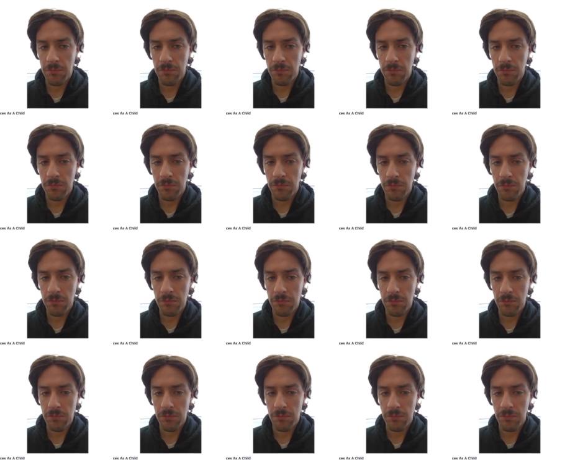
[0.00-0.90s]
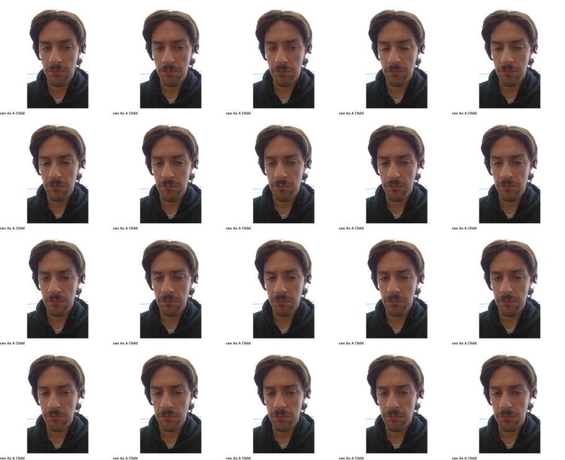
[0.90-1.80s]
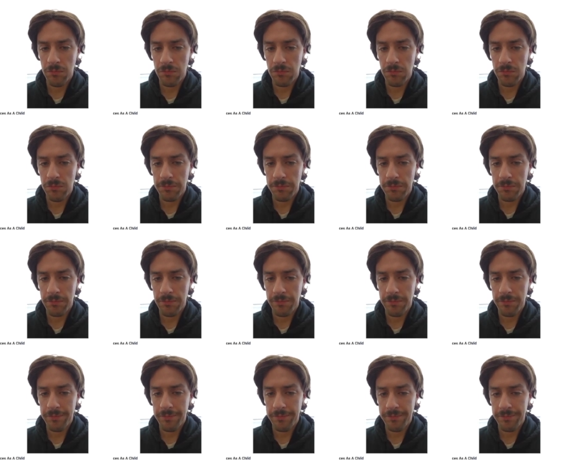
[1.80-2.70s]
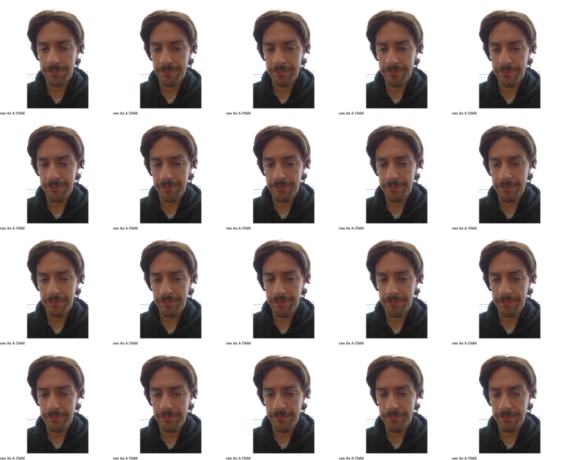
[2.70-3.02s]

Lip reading: [no speech]